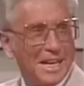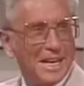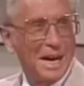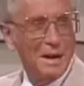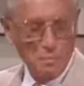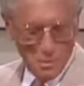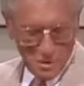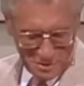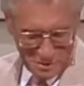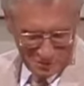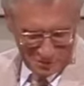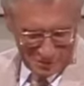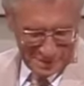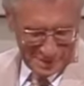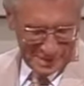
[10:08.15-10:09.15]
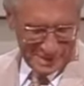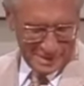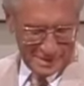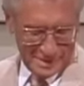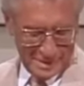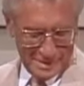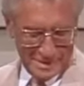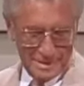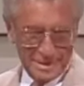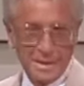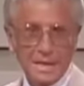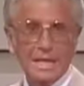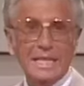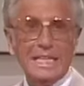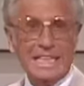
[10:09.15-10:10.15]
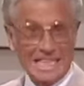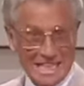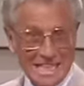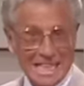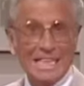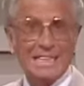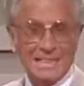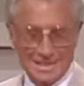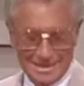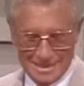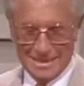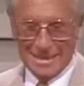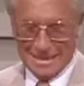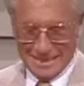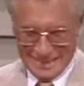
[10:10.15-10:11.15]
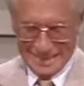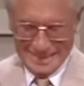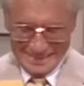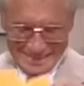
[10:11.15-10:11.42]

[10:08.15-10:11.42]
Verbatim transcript: I wonder if it is. Yes.